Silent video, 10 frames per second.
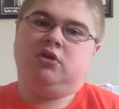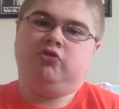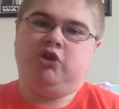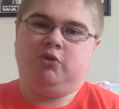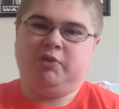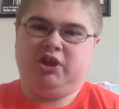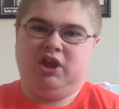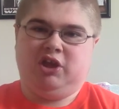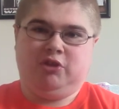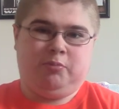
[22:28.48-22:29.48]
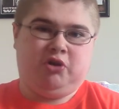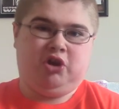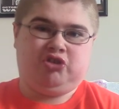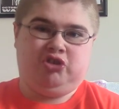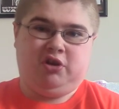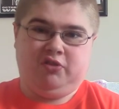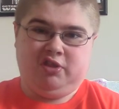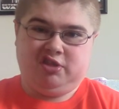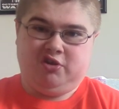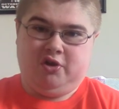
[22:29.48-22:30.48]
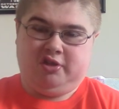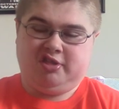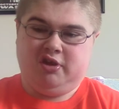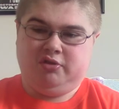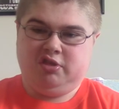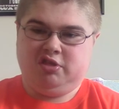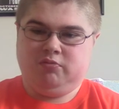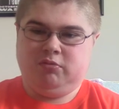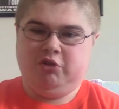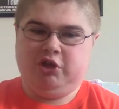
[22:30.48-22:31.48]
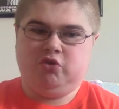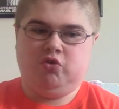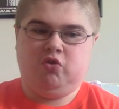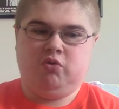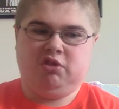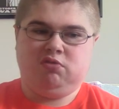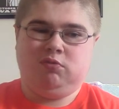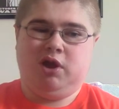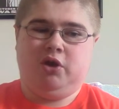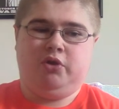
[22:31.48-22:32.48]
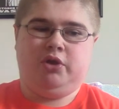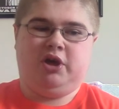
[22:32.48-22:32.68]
and the production on this song sounds really cool as well.